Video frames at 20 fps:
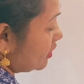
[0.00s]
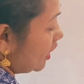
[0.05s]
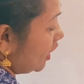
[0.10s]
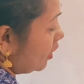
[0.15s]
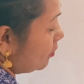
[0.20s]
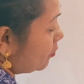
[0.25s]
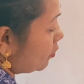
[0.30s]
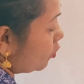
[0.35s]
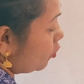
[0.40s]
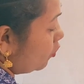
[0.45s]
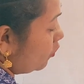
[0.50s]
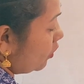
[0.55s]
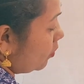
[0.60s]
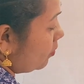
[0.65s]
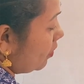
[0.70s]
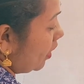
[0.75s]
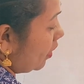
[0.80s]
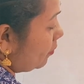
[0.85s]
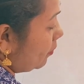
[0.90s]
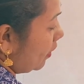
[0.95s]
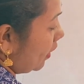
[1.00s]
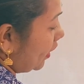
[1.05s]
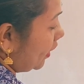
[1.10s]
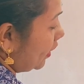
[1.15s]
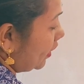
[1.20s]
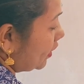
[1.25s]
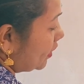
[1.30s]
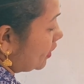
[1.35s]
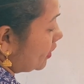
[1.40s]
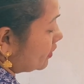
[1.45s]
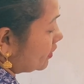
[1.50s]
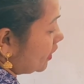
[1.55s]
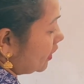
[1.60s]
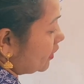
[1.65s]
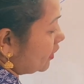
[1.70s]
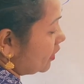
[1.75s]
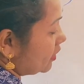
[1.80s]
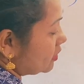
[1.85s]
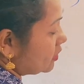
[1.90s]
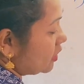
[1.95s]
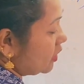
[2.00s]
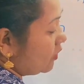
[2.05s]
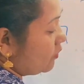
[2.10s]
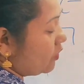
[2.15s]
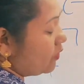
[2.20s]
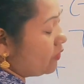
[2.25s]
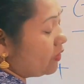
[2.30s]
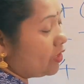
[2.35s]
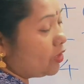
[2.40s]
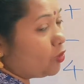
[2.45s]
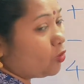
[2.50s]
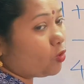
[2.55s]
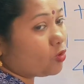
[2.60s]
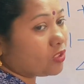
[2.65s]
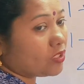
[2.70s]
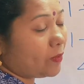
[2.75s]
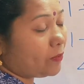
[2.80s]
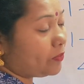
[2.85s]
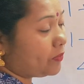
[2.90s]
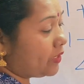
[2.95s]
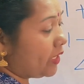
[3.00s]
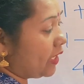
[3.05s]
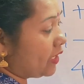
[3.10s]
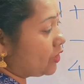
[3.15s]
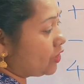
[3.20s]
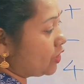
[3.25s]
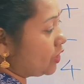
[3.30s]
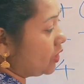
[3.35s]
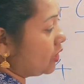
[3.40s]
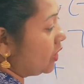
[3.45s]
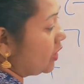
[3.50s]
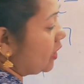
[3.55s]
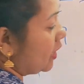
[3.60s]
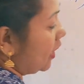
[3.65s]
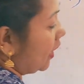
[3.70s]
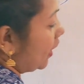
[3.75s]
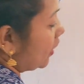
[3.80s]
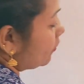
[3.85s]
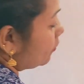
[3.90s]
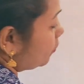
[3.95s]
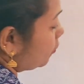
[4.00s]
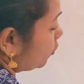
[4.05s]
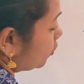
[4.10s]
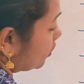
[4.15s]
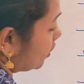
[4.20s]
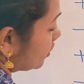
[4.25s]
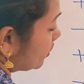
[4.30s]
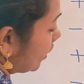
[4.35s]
same rule will be applied. That is, we will do subtraction and put the